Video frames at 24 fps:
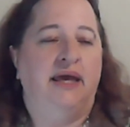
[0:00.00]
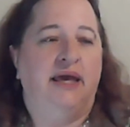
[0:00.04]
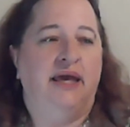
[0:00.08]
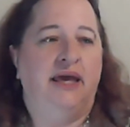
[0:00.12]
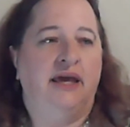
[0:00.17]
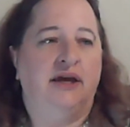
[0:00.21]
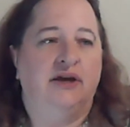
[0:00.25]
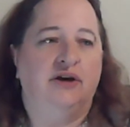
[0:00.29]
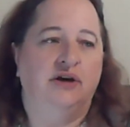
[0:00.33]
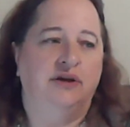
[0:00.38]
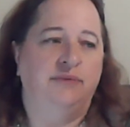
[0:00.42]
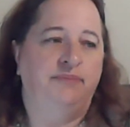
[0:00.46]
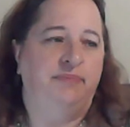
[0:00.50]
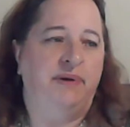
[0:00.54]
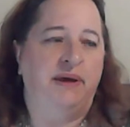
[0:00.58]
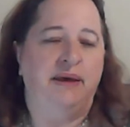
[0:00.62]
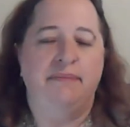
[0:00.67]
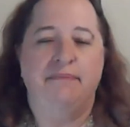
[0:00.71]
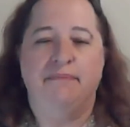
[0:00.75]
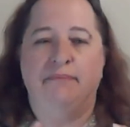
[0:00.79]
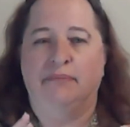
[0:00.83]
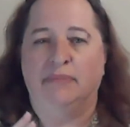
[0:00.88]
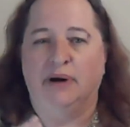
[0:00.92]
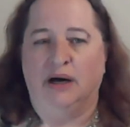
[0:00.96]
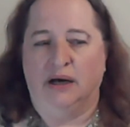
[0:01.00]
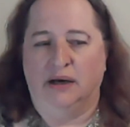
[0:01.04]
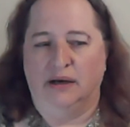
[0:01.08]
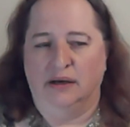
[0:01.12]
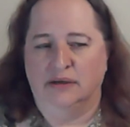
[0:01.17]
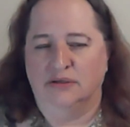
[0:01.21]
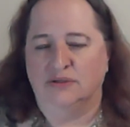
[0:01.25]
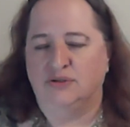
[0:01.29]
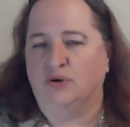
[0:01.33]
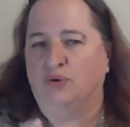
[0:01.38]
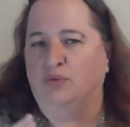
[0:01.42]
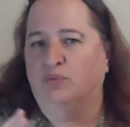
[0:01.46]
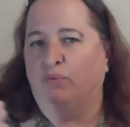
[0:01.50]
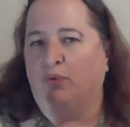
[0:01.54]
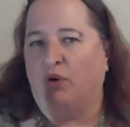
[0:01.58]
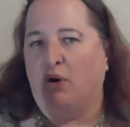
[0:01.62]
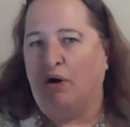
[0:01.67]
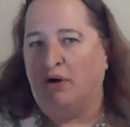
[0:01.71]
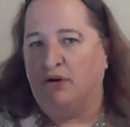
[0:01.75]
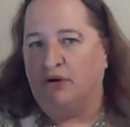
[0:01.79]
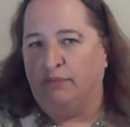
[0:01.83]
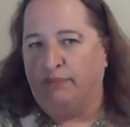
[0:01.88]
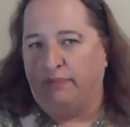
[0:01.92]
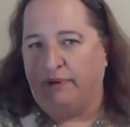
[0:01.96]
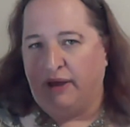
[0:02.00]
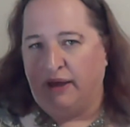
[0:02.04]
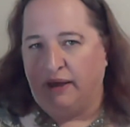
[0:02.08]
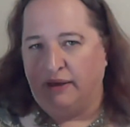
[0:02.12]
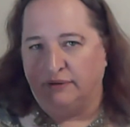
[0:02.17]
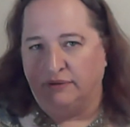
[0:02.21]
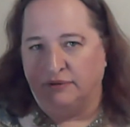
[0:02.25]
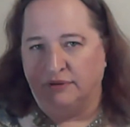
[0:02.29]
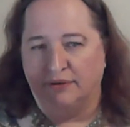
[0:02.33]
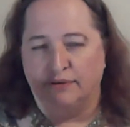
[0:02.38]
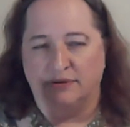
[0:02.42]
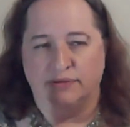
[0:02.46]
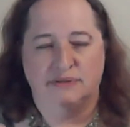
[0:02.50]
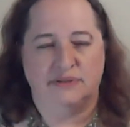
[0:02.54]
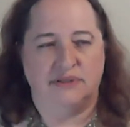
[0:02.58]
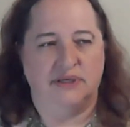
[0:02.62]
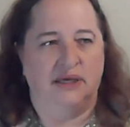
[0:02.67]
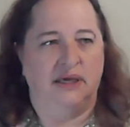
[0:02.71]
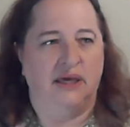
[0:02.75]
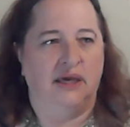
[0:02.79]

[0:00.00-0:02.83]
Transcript: It could be mugs or water bottles.